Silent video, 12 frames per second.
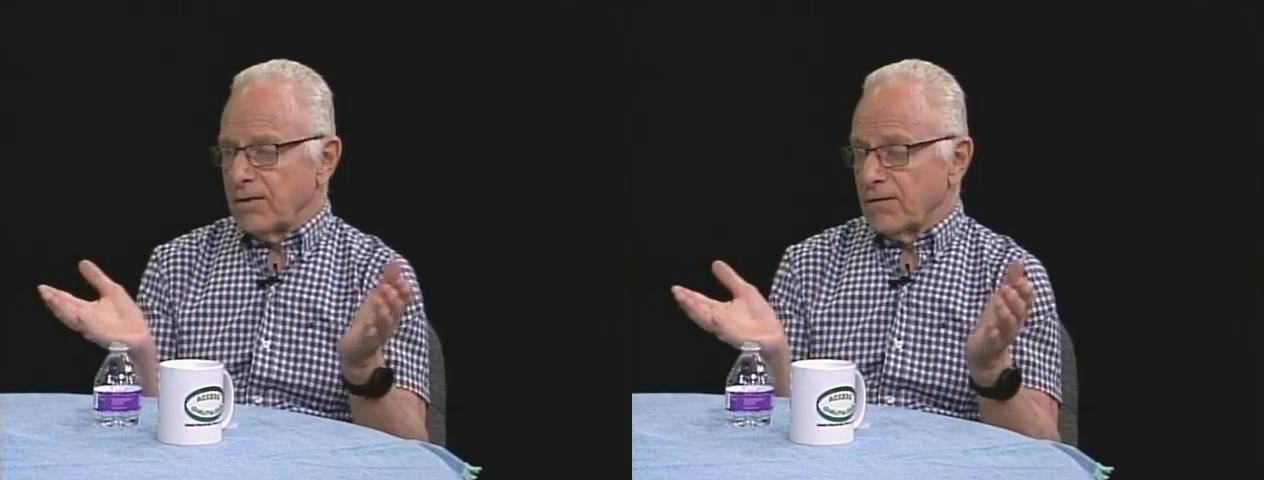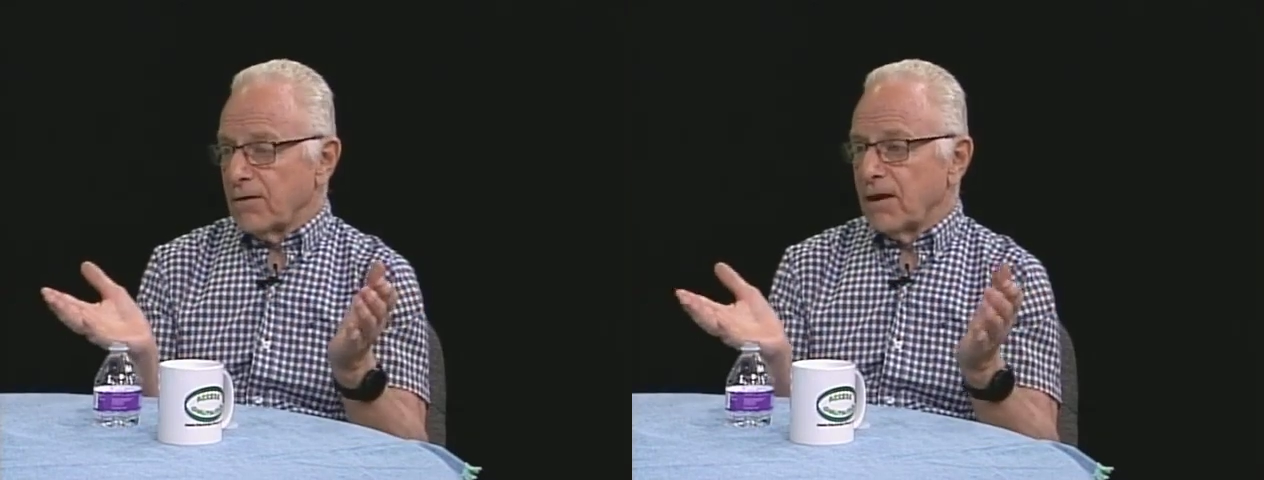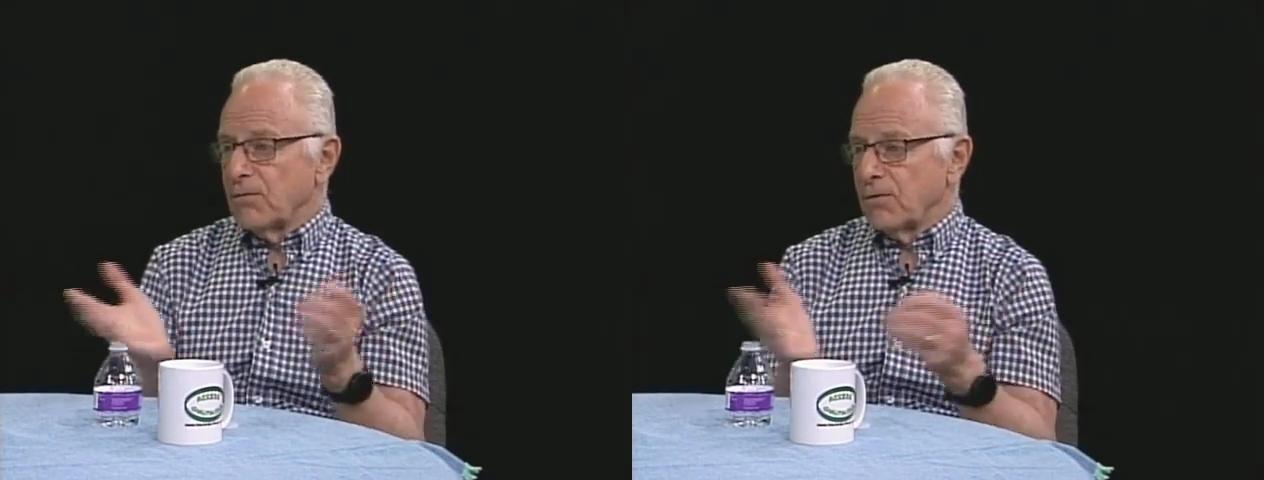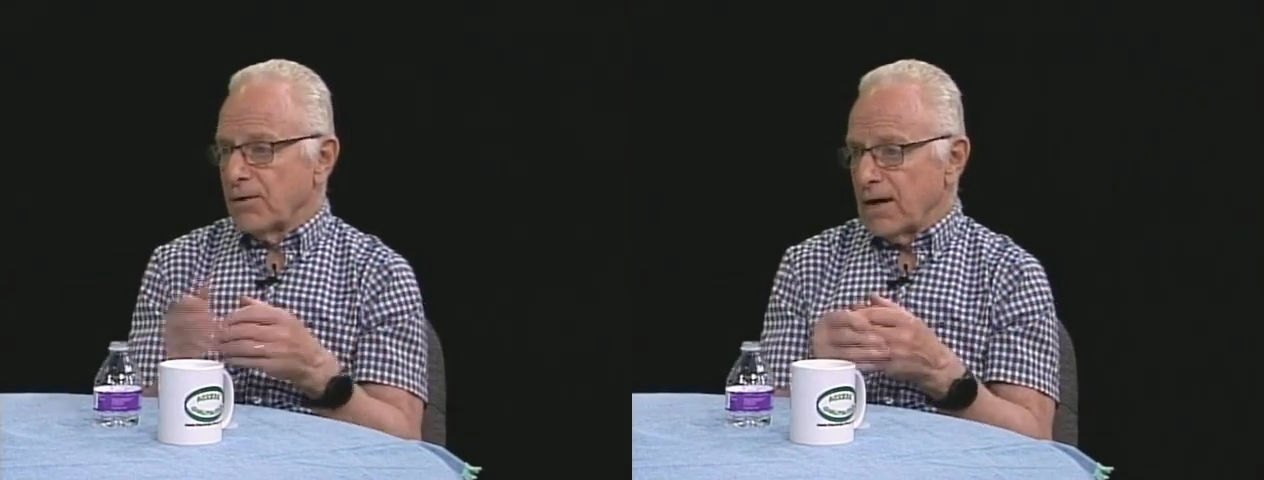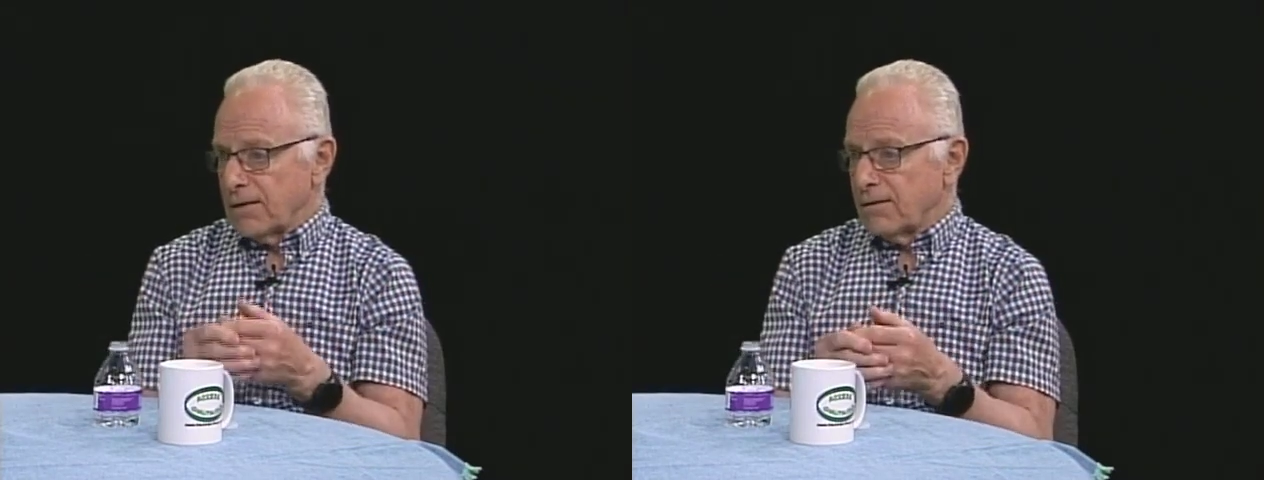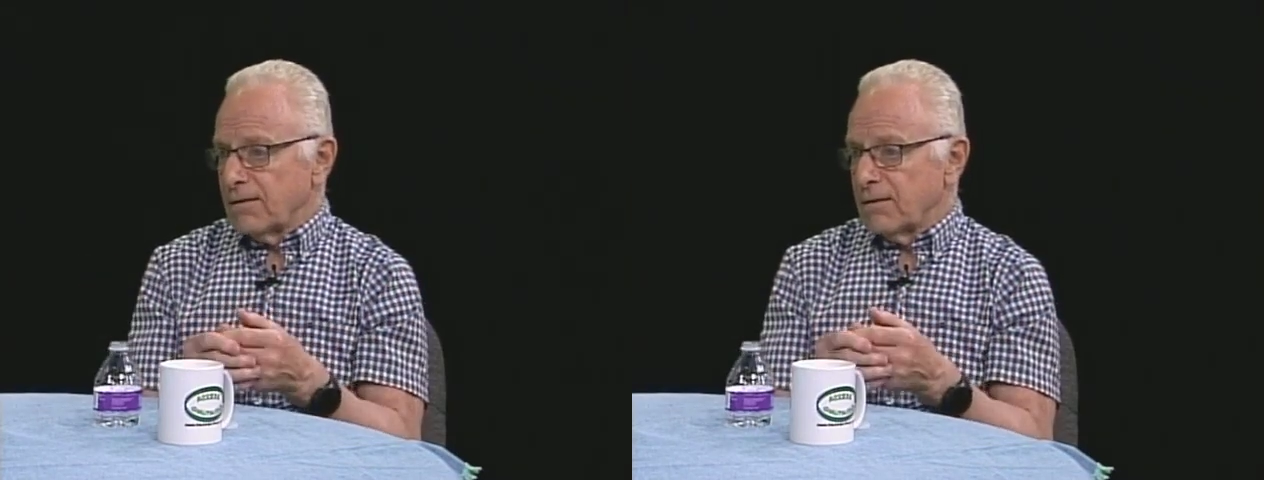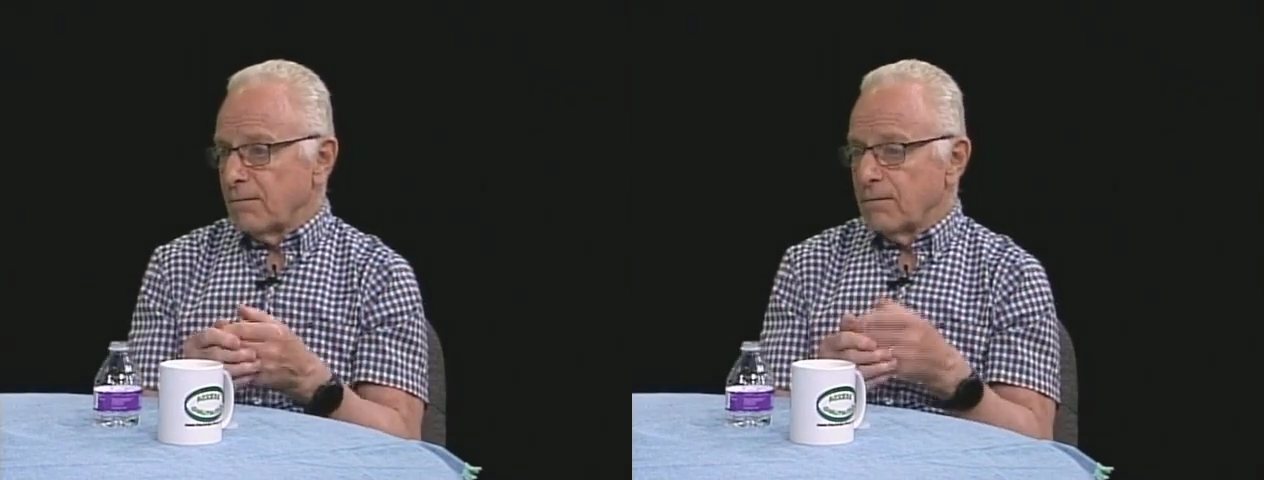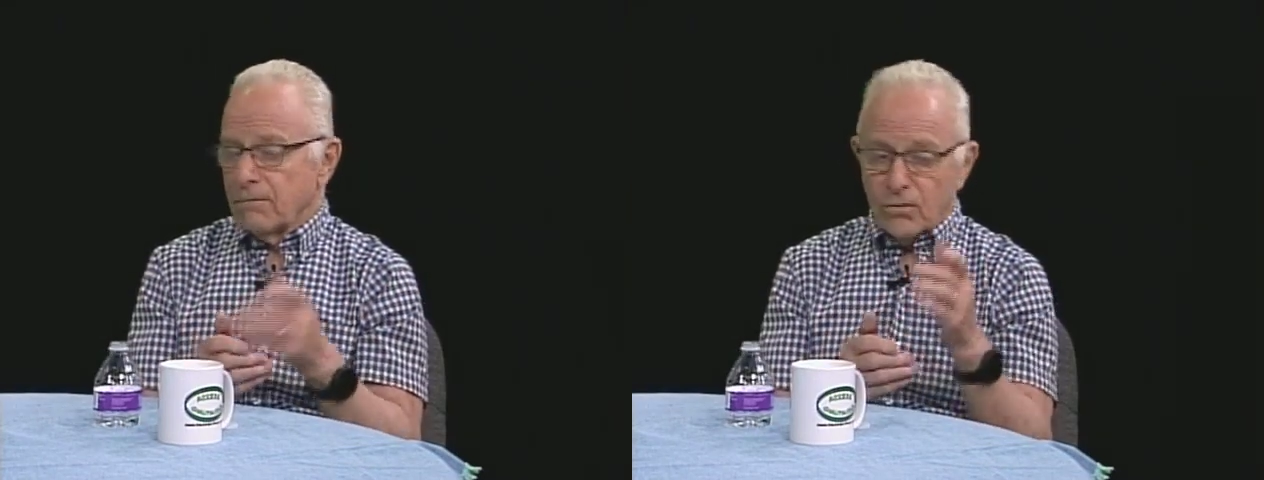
the time you get to them